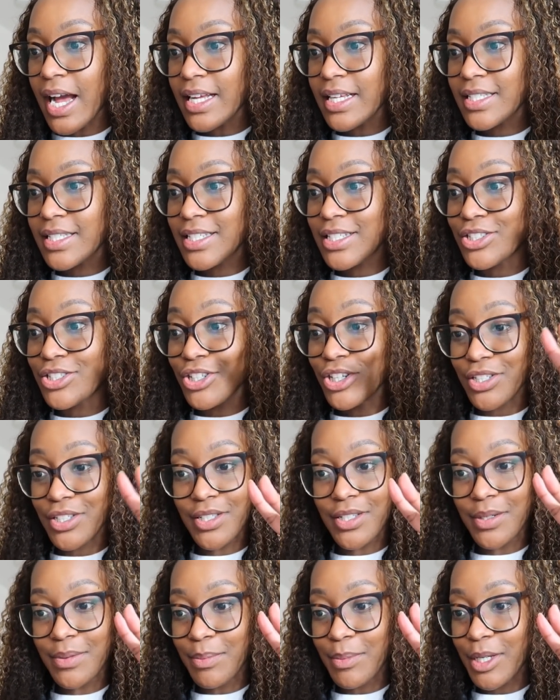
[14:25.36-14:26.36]
I see
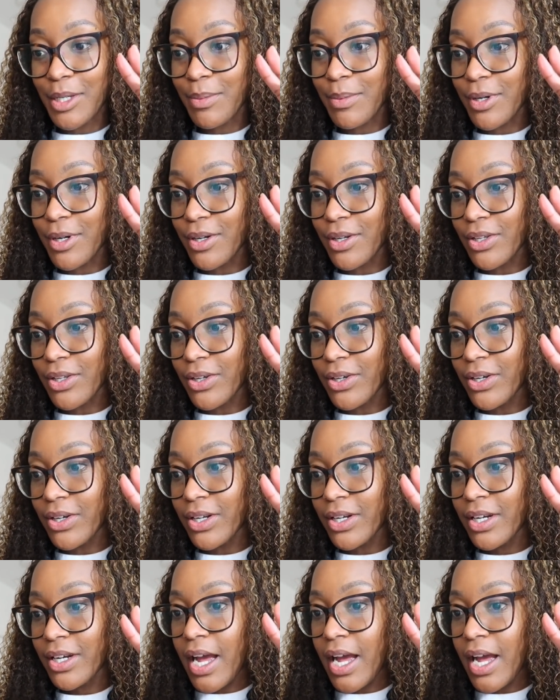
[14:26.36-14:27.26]
Justin Bieber a lot.